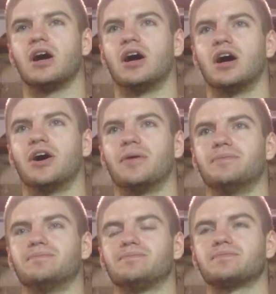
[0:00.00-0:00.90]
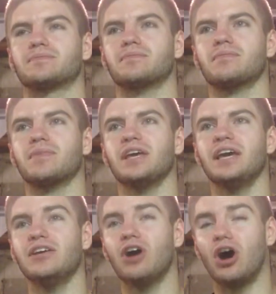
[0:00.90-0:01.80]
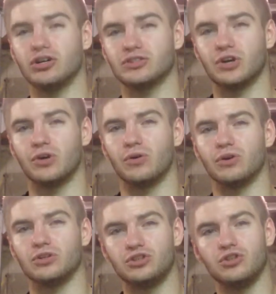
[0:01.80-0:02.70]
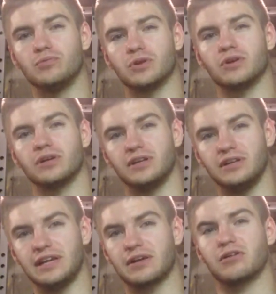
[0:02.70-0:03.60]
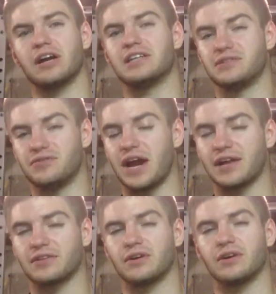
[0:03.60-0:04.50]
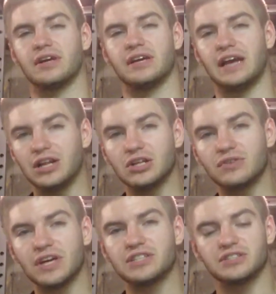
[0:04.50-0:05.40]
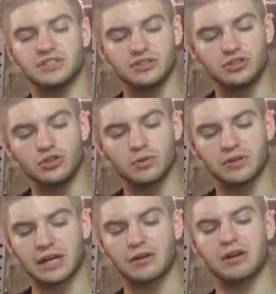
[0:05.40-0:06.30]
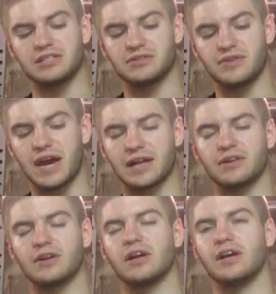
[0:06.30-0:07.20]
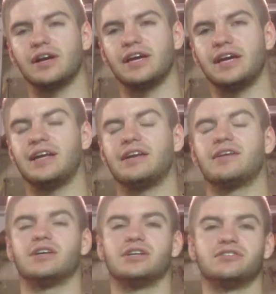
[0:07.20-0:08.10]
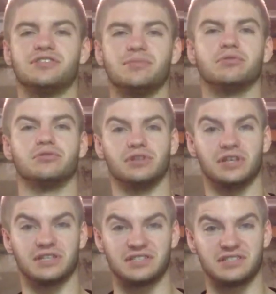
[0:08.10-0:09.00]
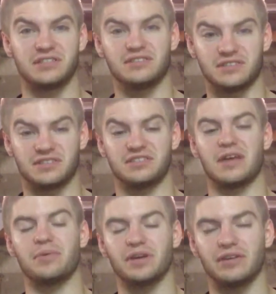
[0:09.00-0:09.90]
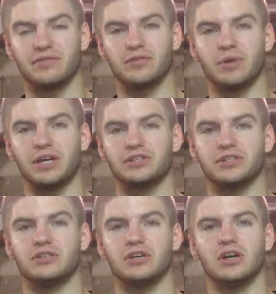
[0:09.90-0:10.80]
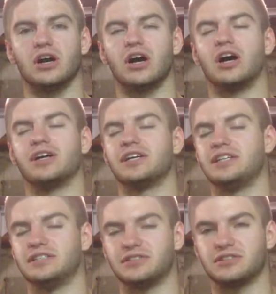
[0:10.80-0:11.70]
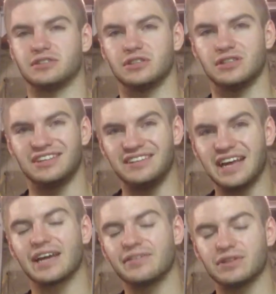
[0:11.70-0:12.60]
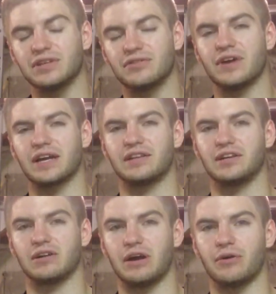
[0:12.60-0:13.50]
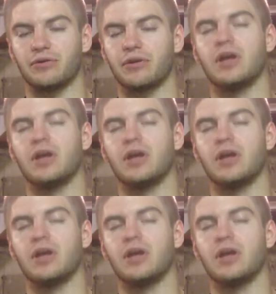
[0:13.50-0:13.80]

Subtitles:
and also tumor necrotizing factor. Elevations in tumor necrotizing factor and simple systemic inflammation is negatively affecting your health.